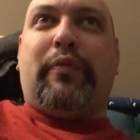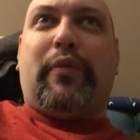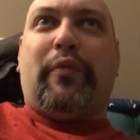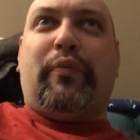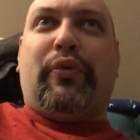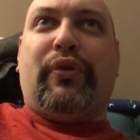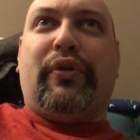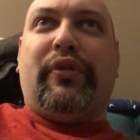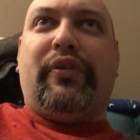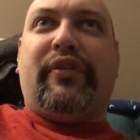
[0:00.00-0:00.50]
but
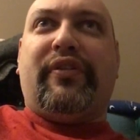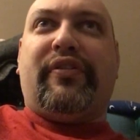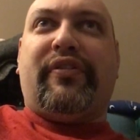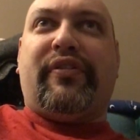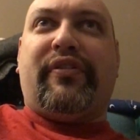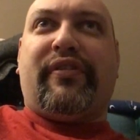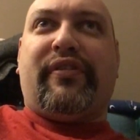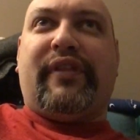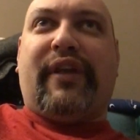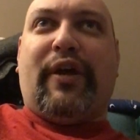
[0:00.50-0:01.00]
pull the
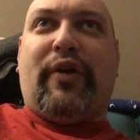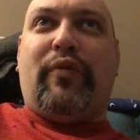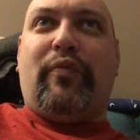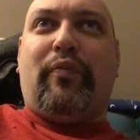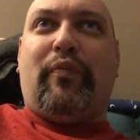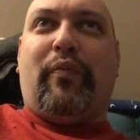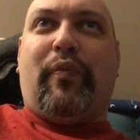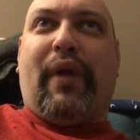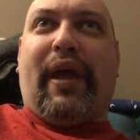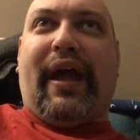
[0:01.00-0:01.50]
snout
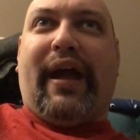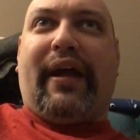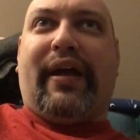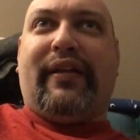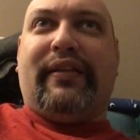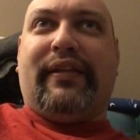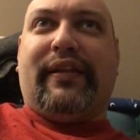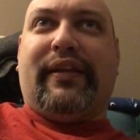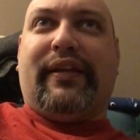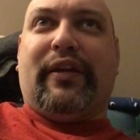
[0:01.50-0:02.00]
back a
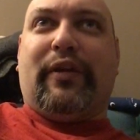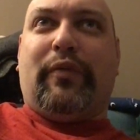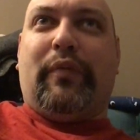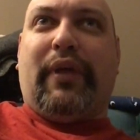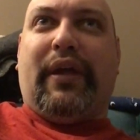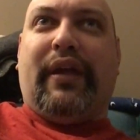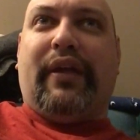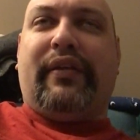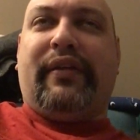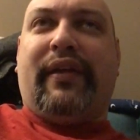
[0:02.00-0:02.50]
little
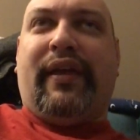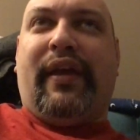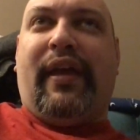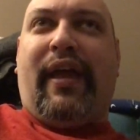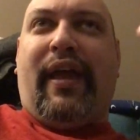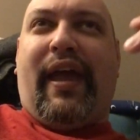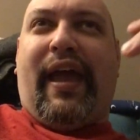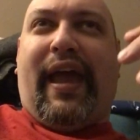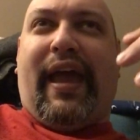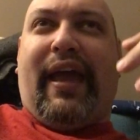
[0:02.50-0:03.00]
bit
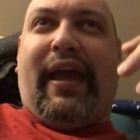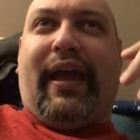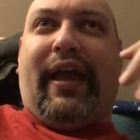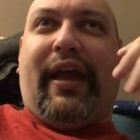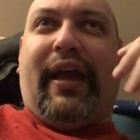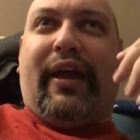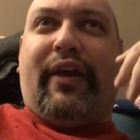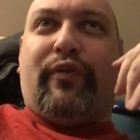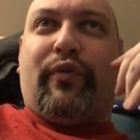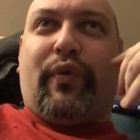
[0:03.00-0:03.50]
and
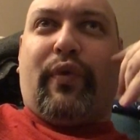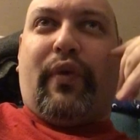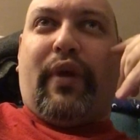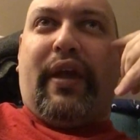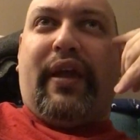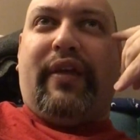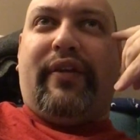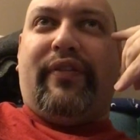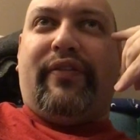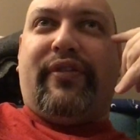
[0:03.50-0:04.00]
kind of
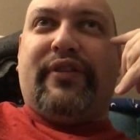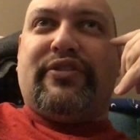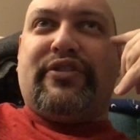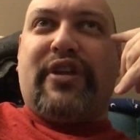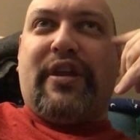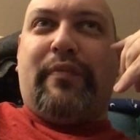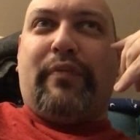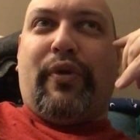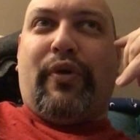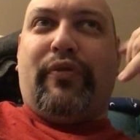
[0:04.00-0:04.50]
raise the
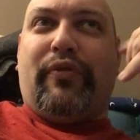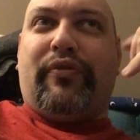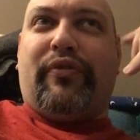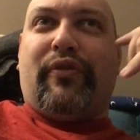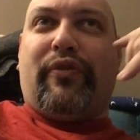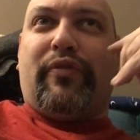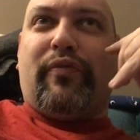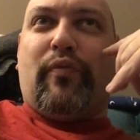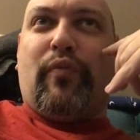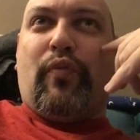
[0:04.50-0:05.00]
cheekbones so
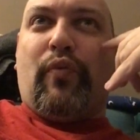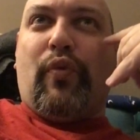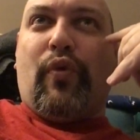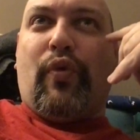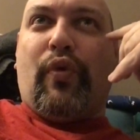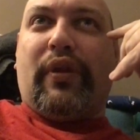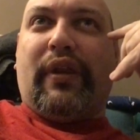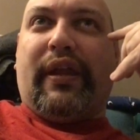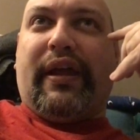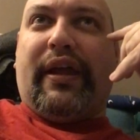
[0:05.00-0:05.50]
it's
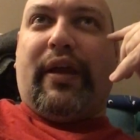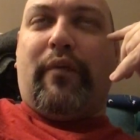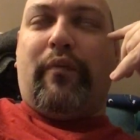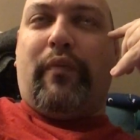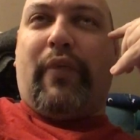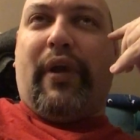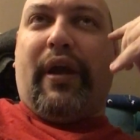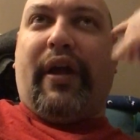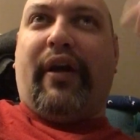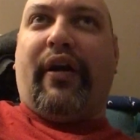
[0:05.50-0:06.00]
more like a
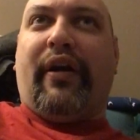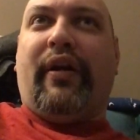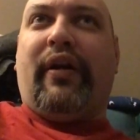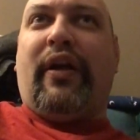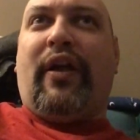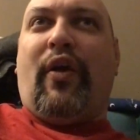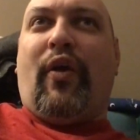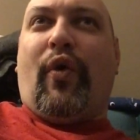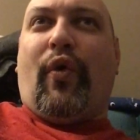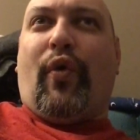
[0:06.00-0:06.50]
bear,
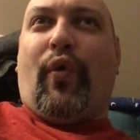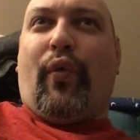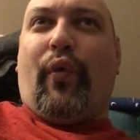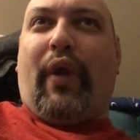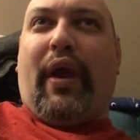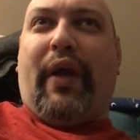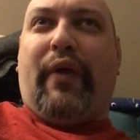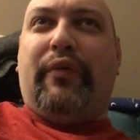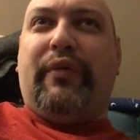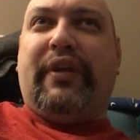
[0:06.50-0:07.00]

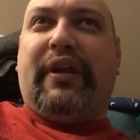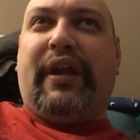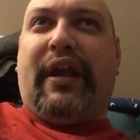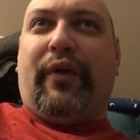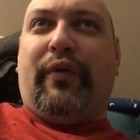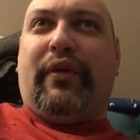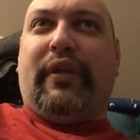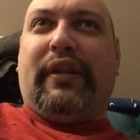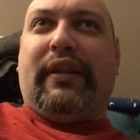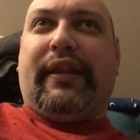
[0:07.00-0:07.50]
round it
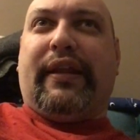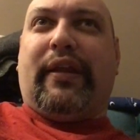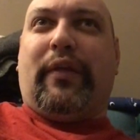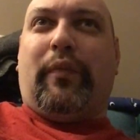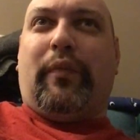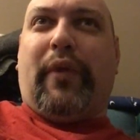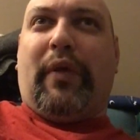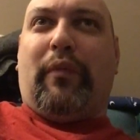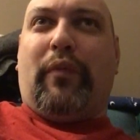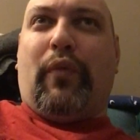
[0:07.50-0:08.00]
out a little
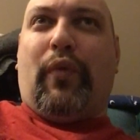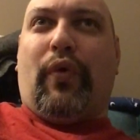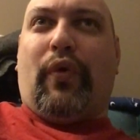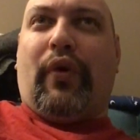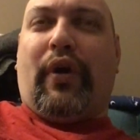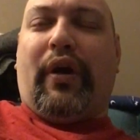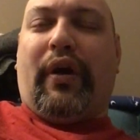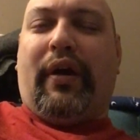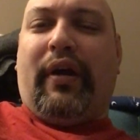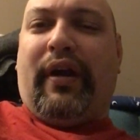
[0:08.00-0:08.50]
bit
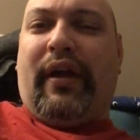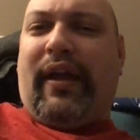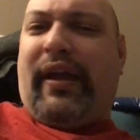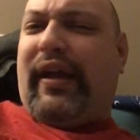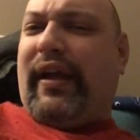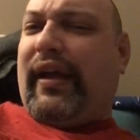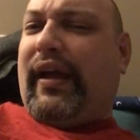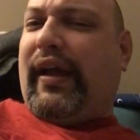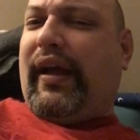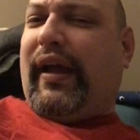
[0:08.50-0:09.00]
more,
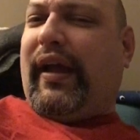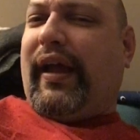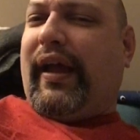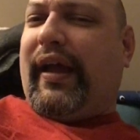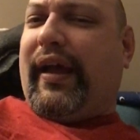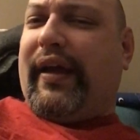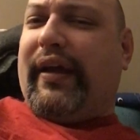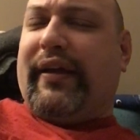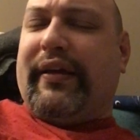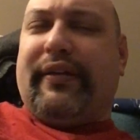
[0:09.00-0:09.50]

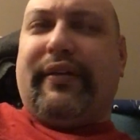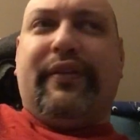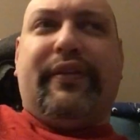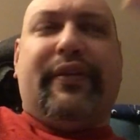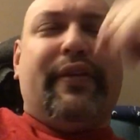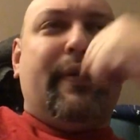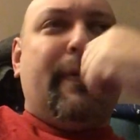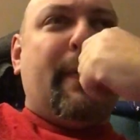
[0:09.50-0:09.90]
and